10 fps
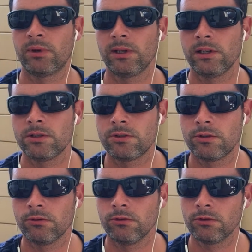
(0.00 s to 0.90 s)
please
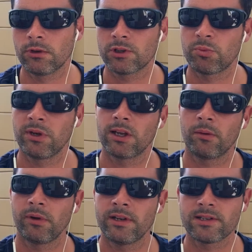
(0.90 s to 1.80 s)
do not pick
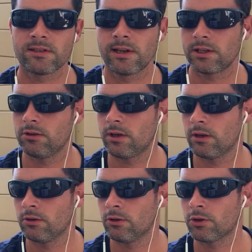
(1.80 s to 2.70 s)
up any snake you
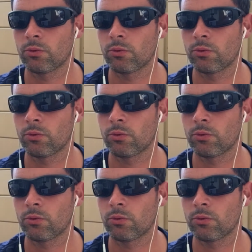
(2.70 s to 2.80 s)
cannot